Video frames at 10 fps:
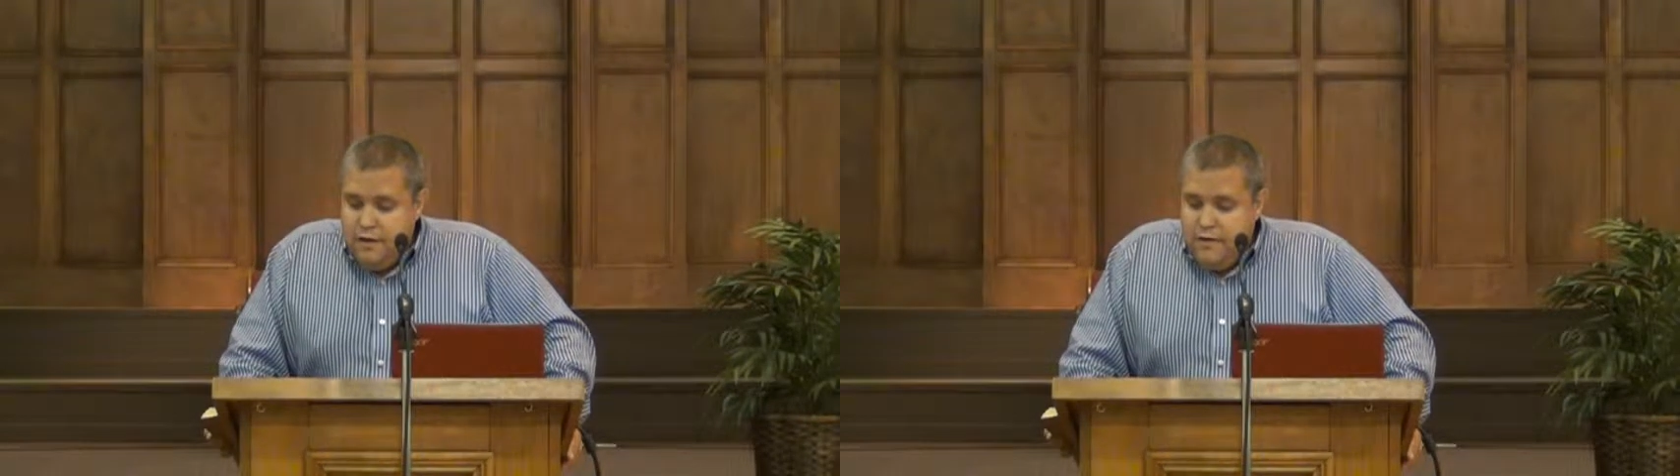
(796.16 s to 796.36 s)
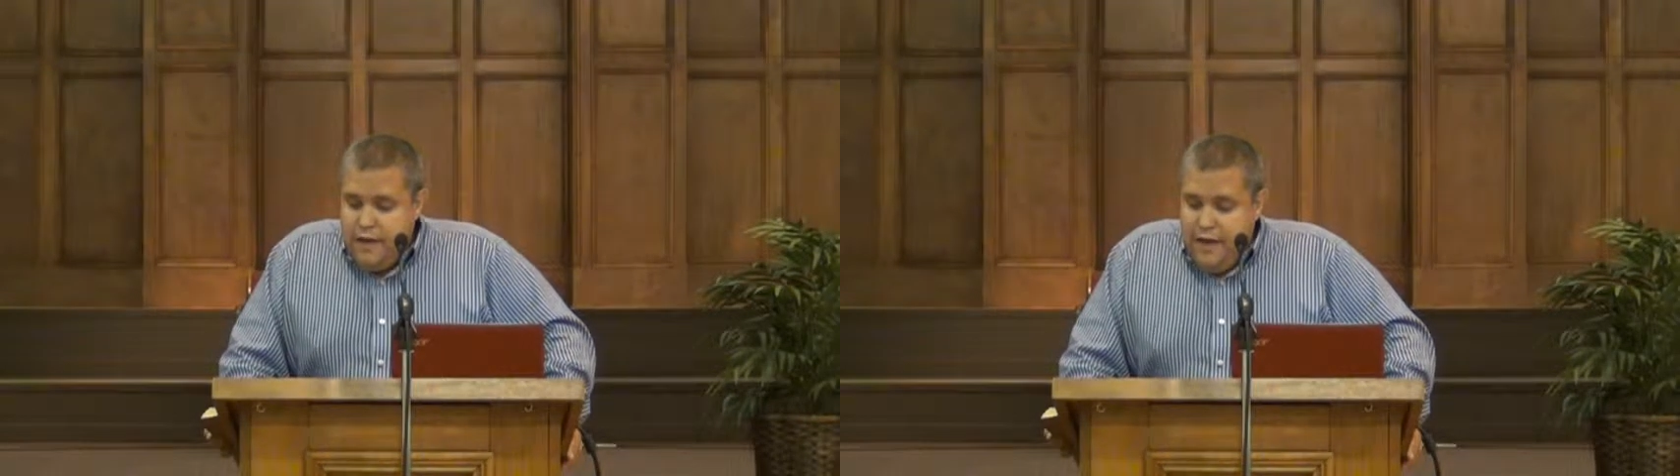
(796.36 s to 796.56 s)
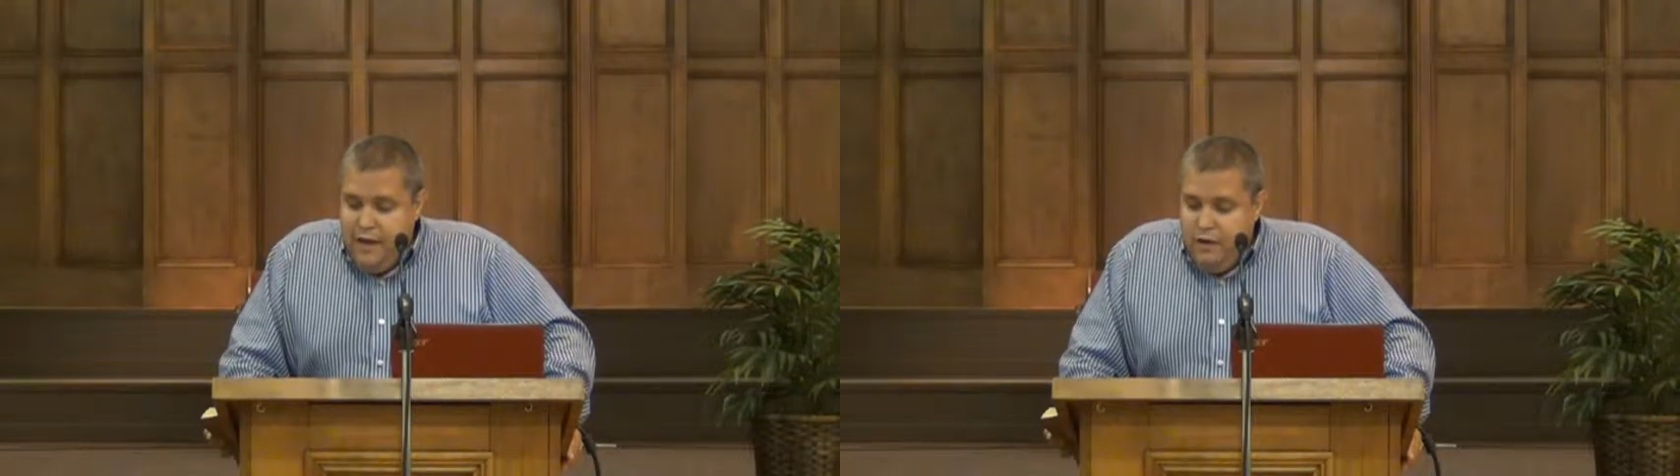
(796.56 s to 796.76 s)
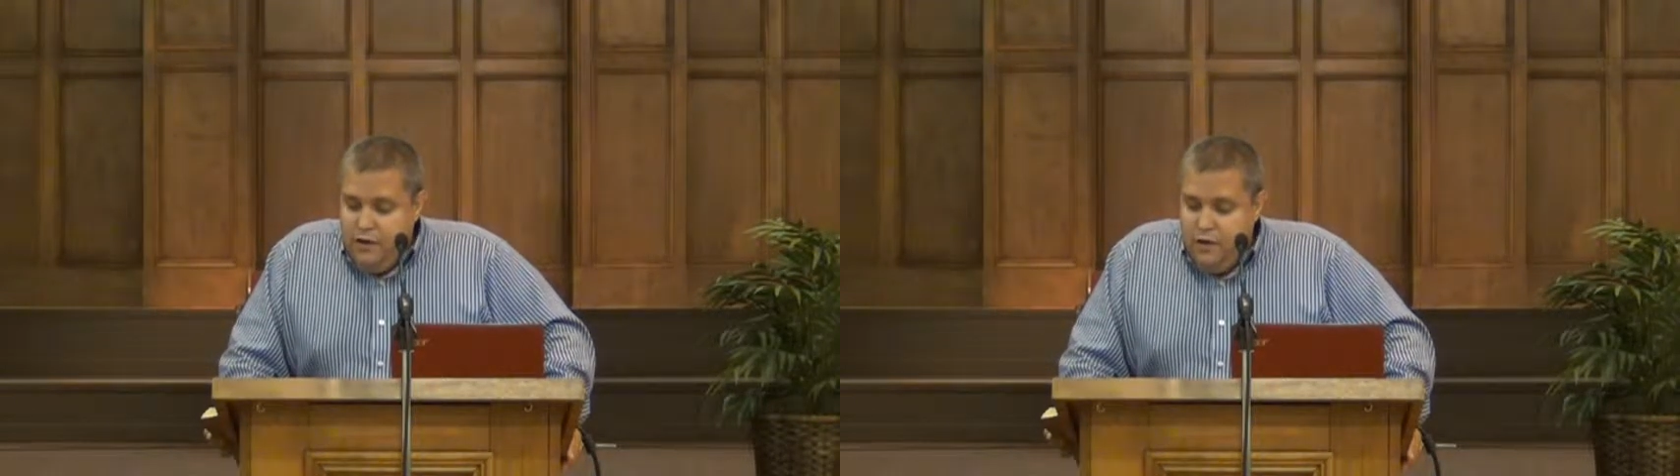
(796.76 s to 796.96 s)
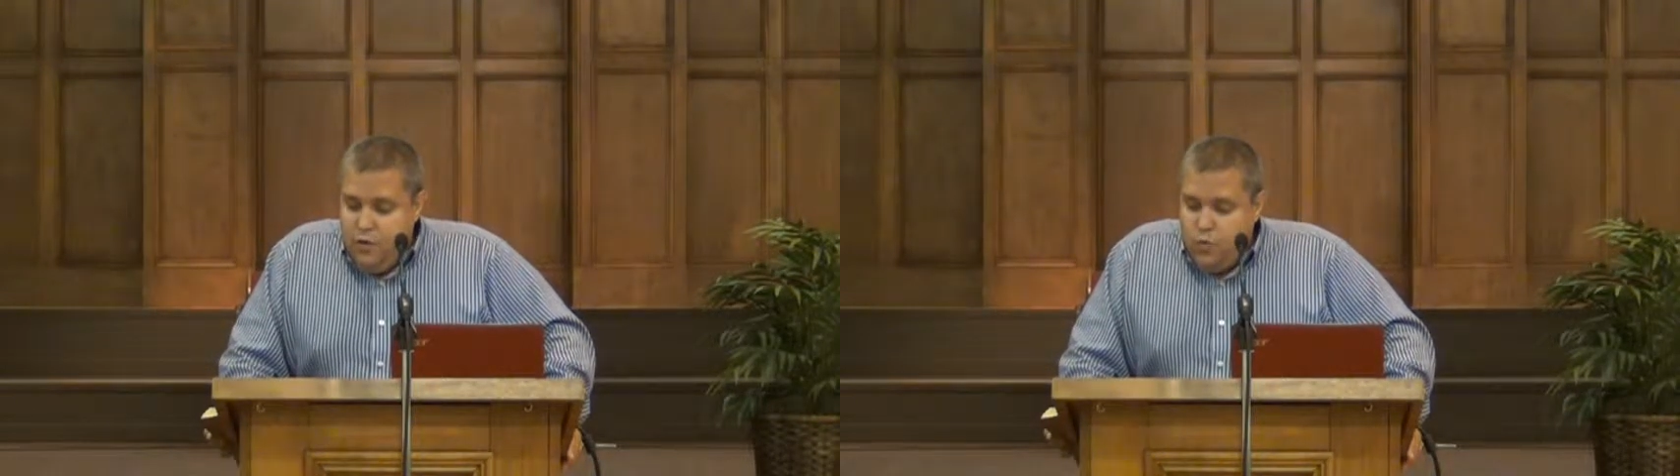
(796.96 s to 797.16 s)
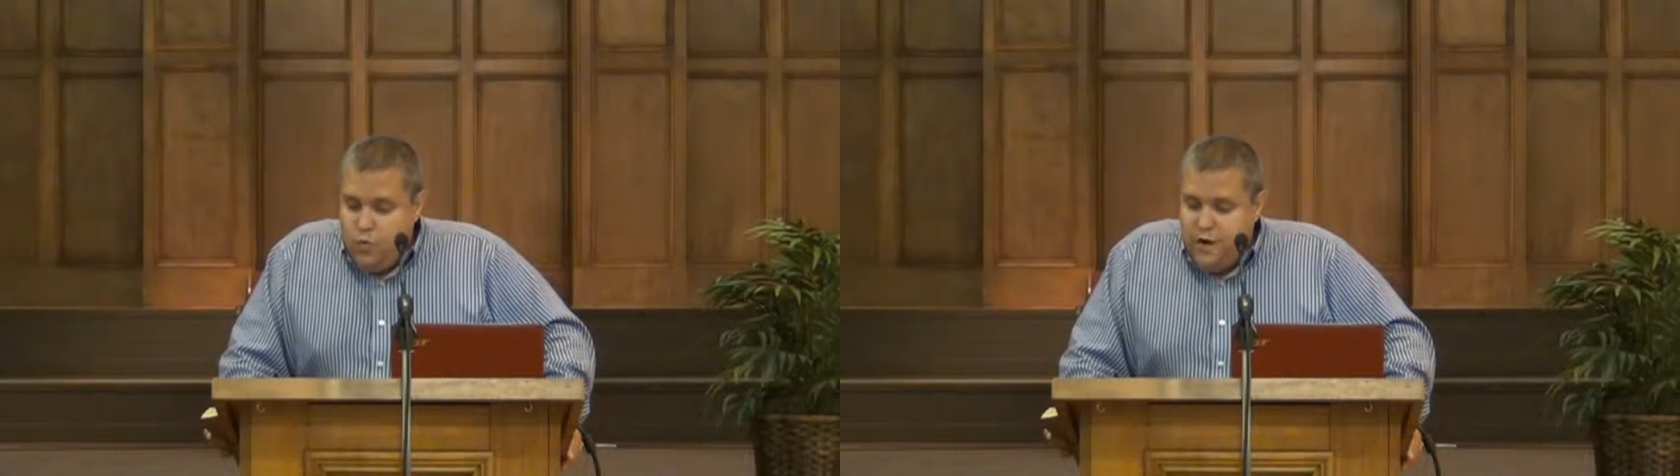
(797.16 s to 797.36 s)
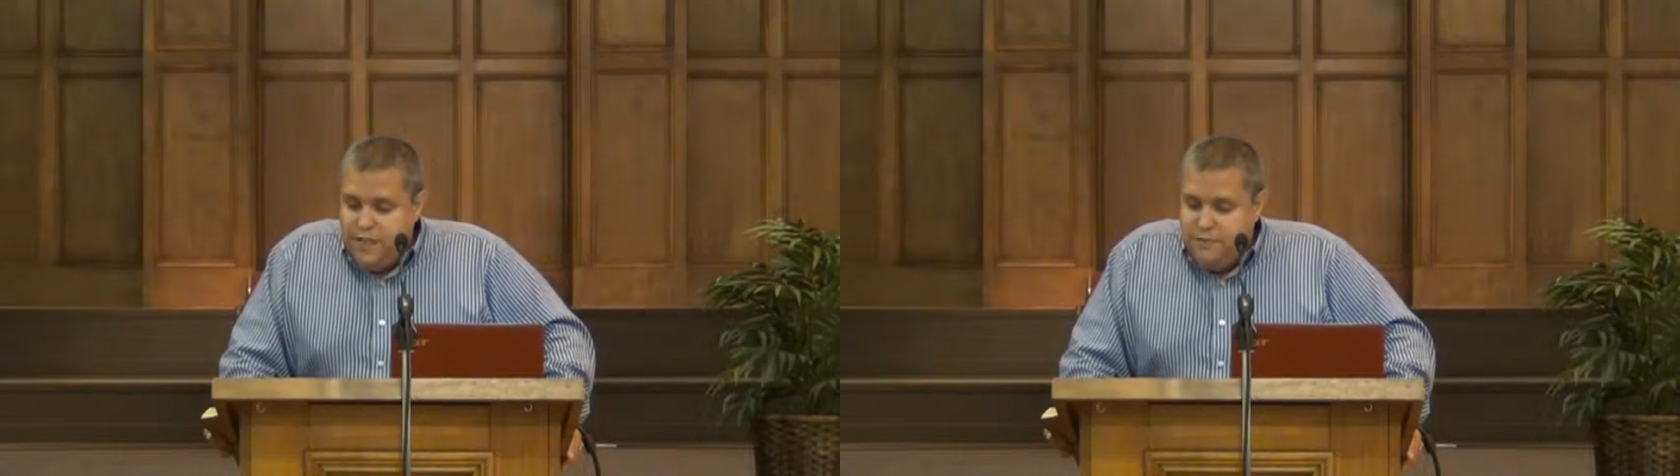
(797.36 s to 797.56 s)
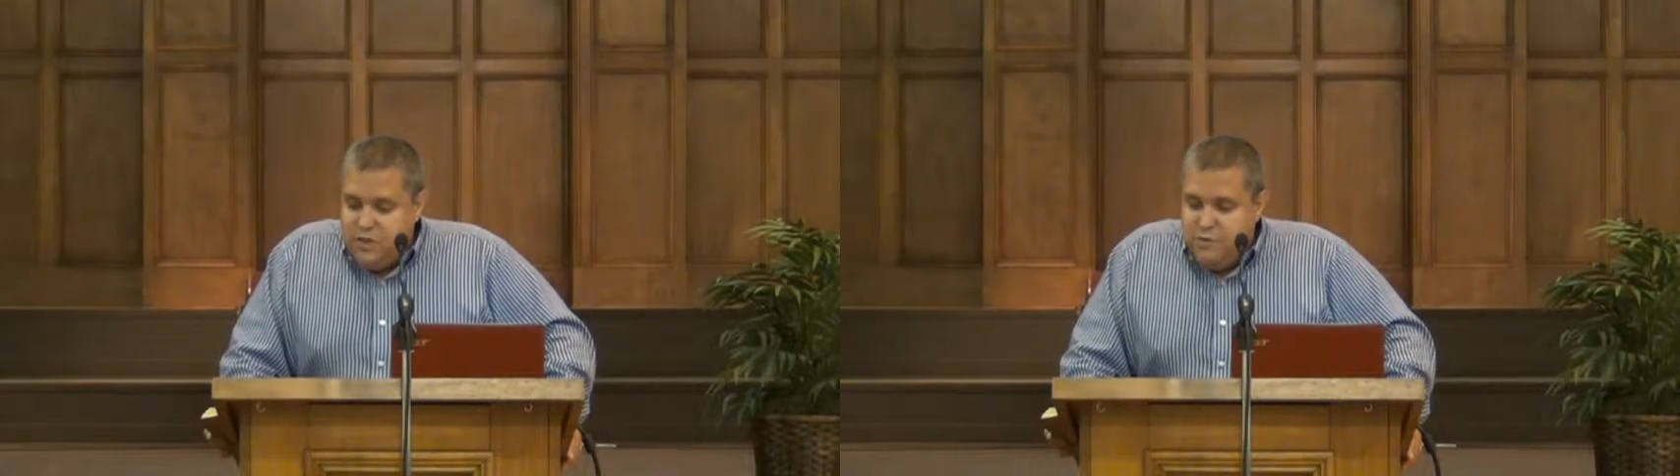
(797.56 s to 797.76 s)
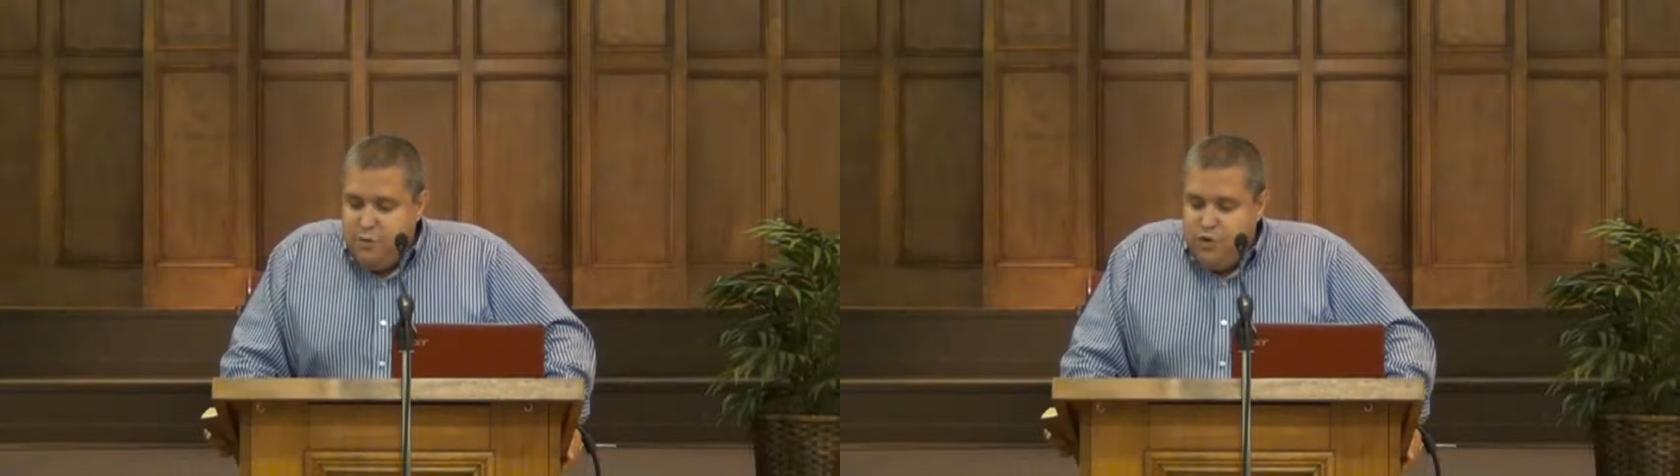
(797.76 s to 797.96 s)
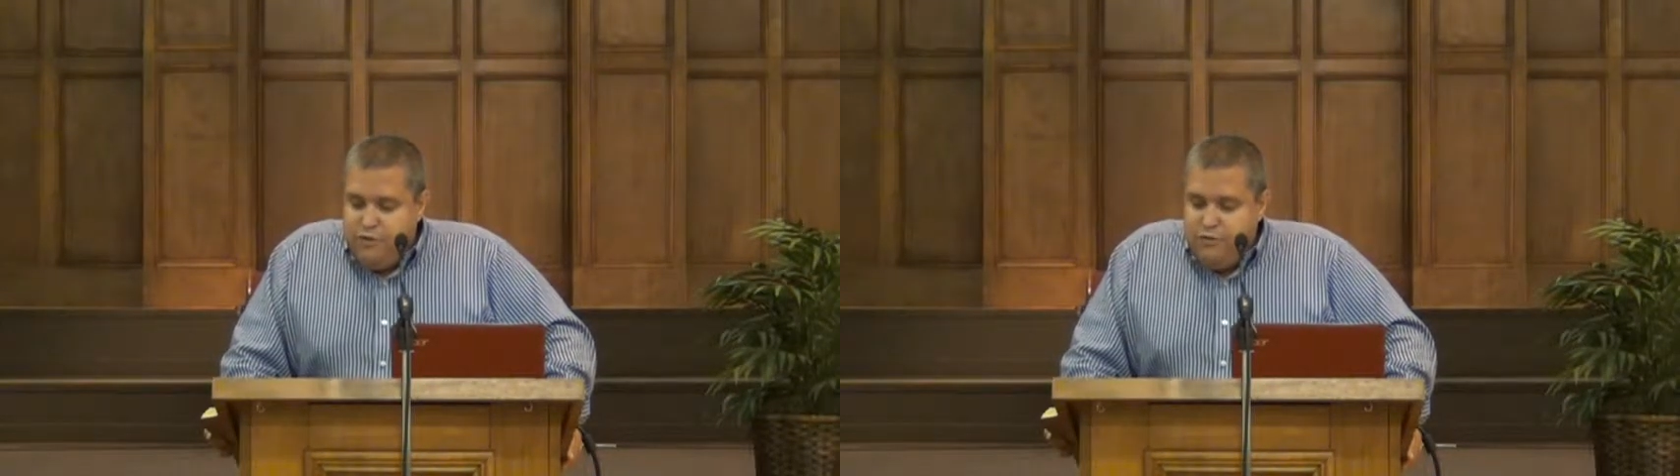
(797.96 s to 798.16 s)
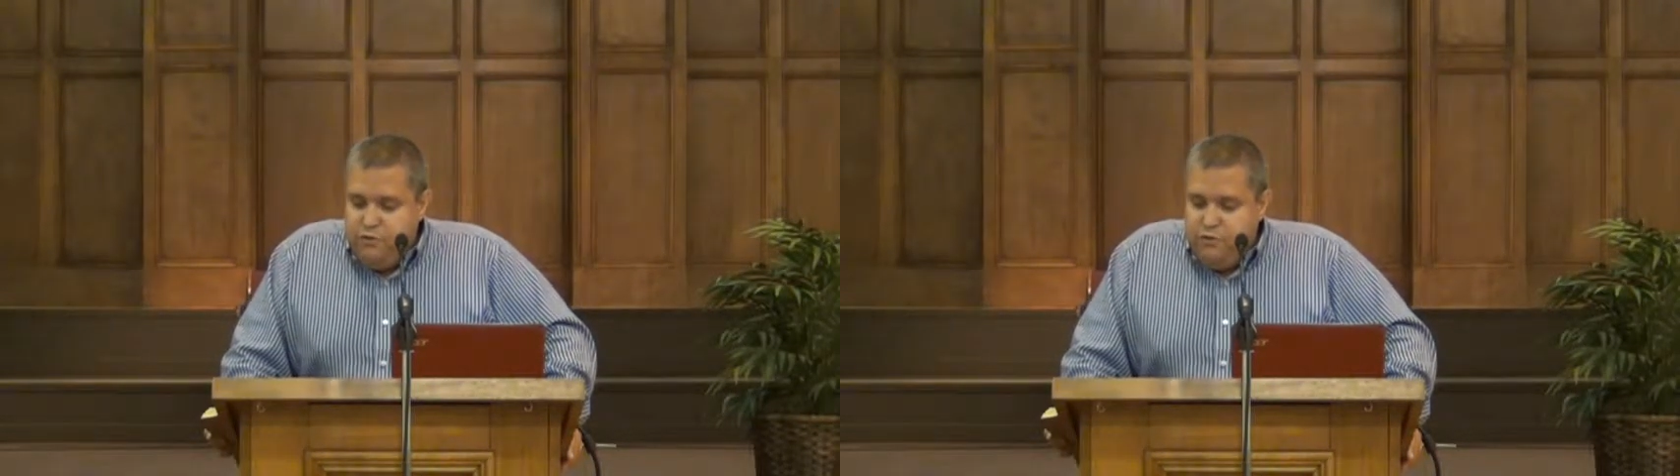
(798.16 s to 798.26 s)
"Then what has been spoken